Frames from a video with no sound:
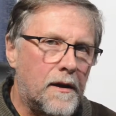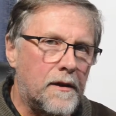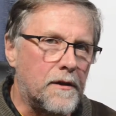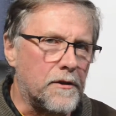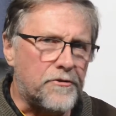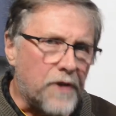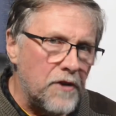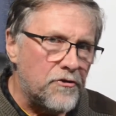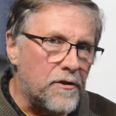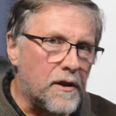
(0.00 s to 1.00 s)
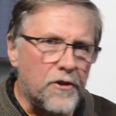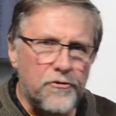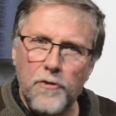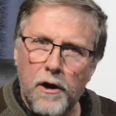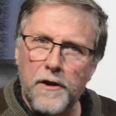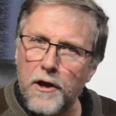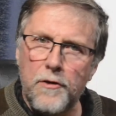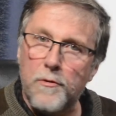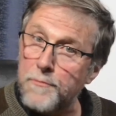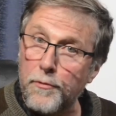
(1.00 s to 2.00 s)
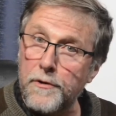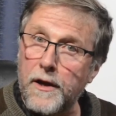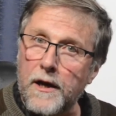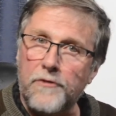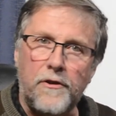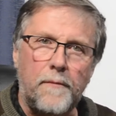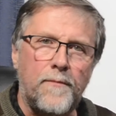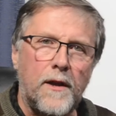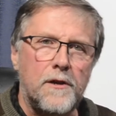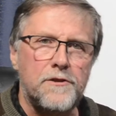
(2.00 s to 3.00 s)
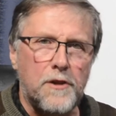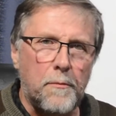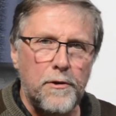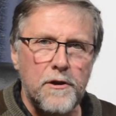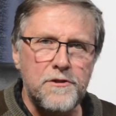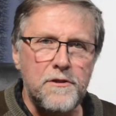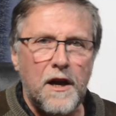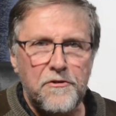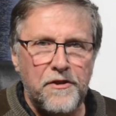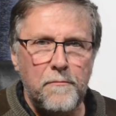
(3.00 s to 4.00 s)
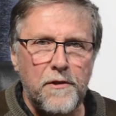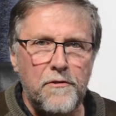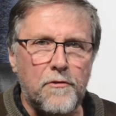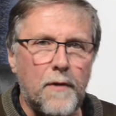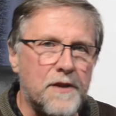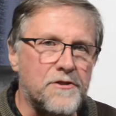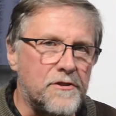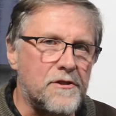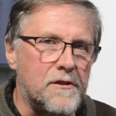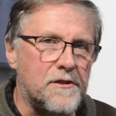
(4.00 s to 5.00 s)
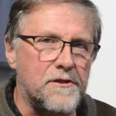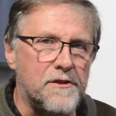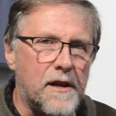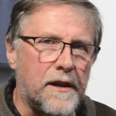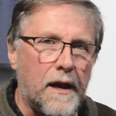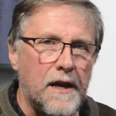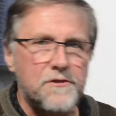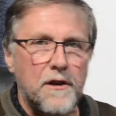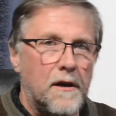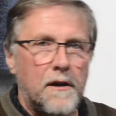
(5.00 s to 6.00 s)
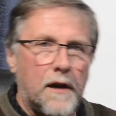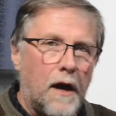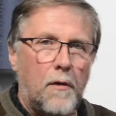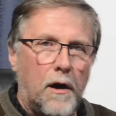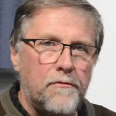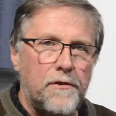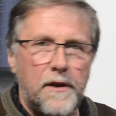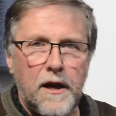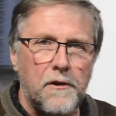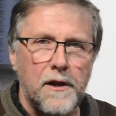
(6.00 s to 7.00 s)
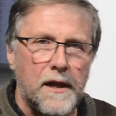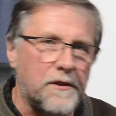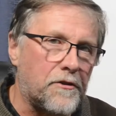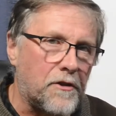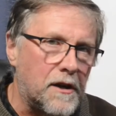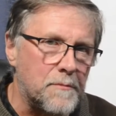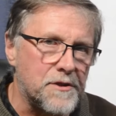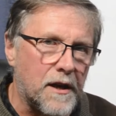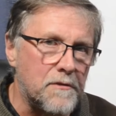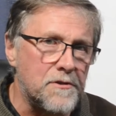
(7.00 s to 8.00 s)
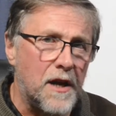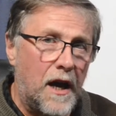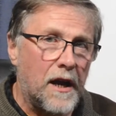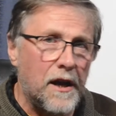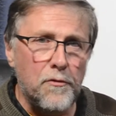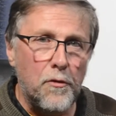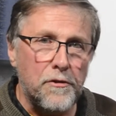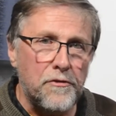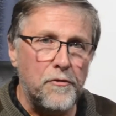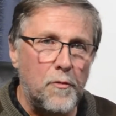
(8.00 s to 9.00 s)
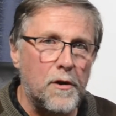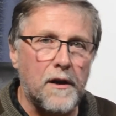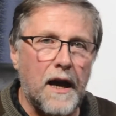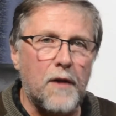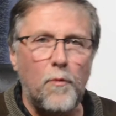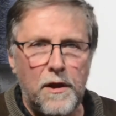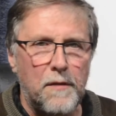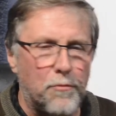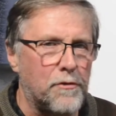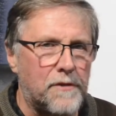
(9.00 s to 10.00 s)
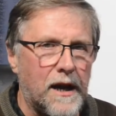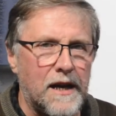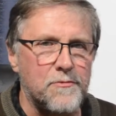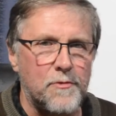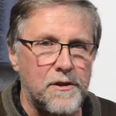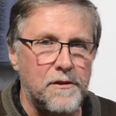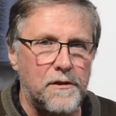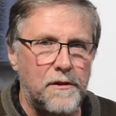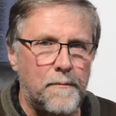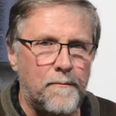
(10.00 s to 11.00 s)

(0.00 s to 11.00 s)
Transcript: Now the station is not a US broadcaster, so the person attempting to answer this listener's letter has to go off and calculate the time zones in order to work out when the broadcast was heard.